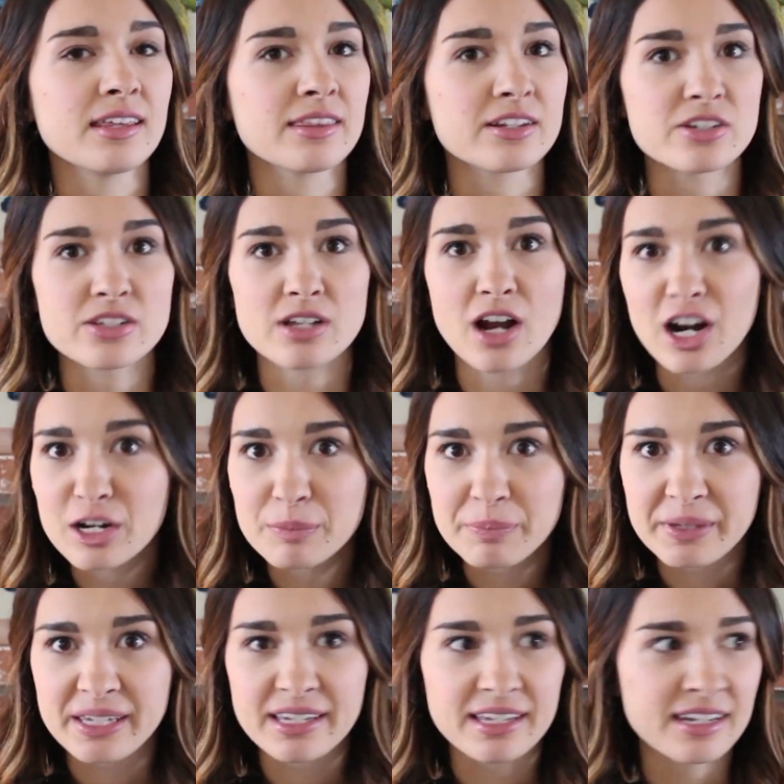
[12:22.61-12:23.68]
there's a
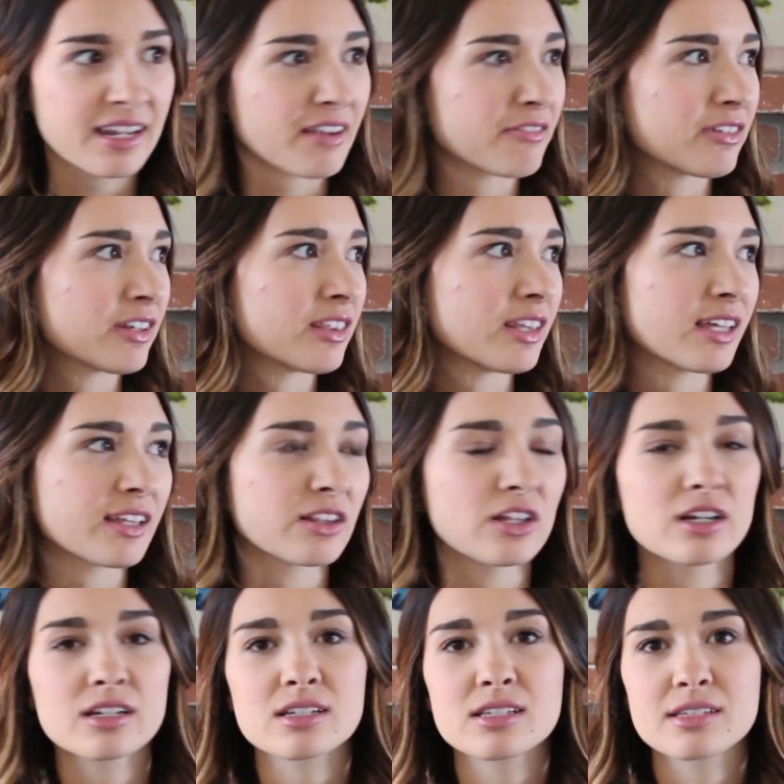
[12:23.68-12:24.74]
heartbeat and everything
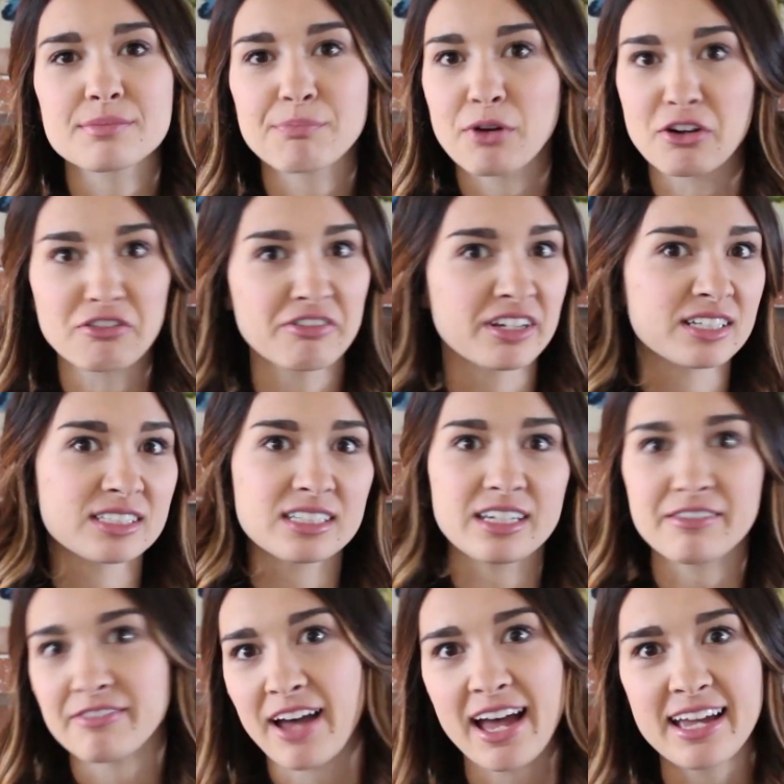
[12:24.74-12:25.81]
looks
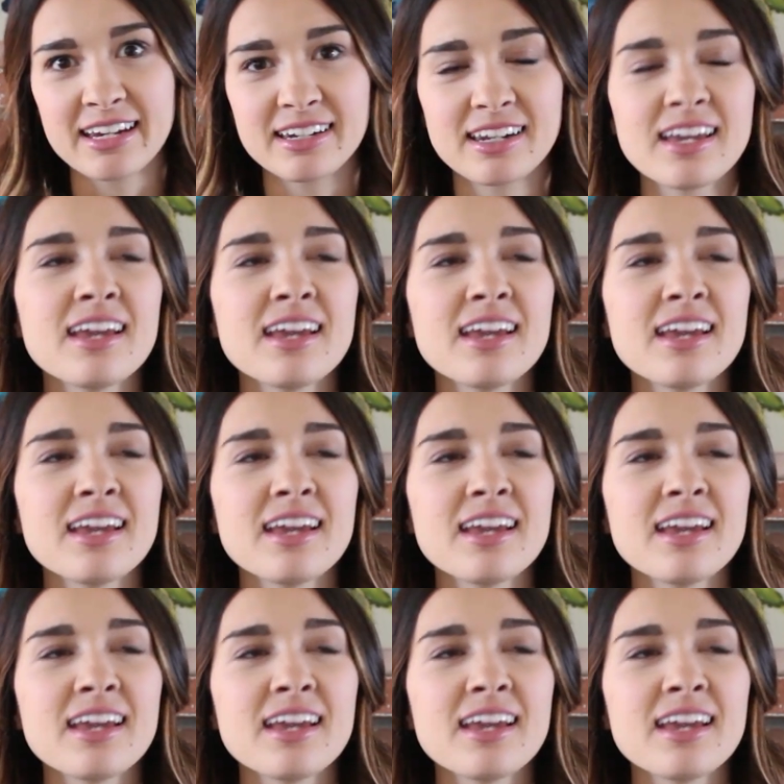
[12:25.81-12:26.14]
perfectly fine.